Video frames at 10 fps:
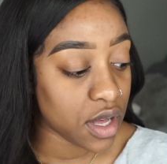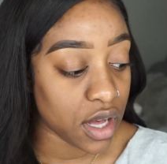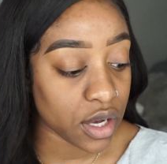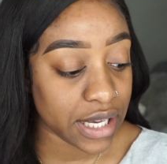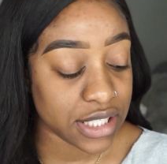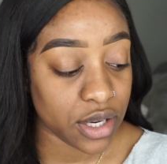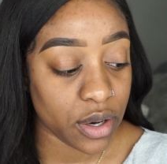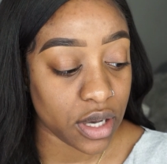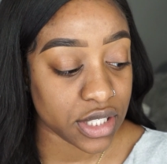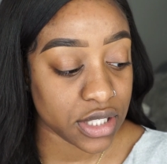Okay,
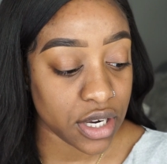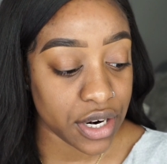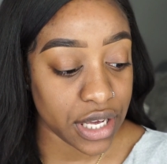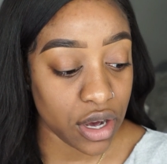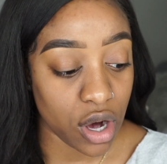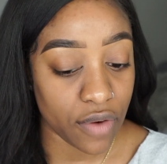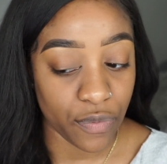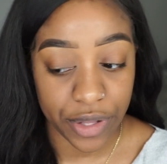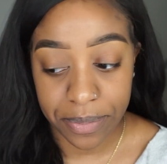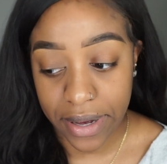so starting off
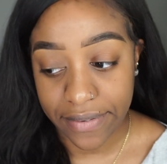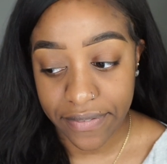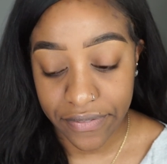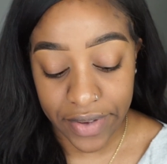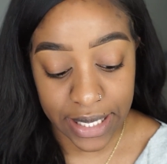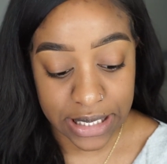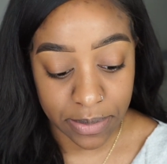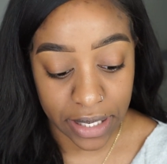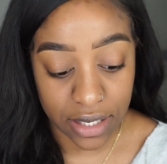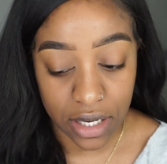with my face
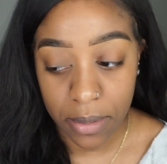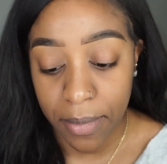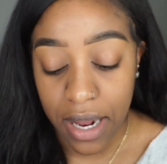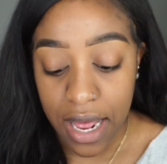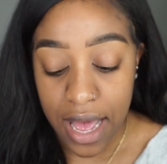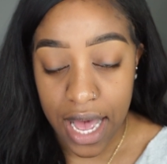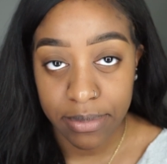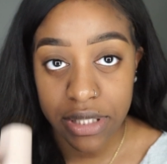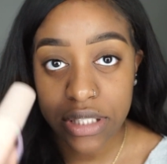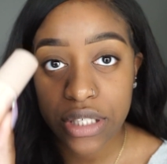makeup,
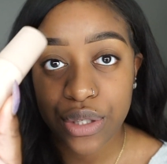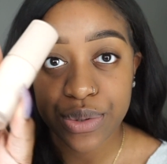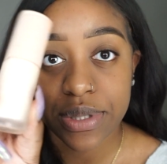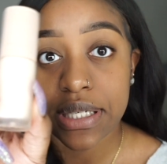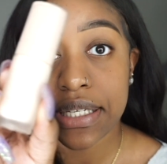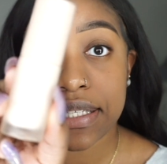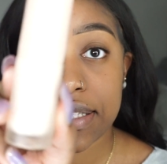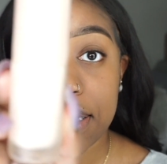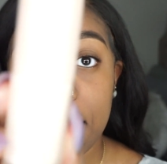I'm just gonna use this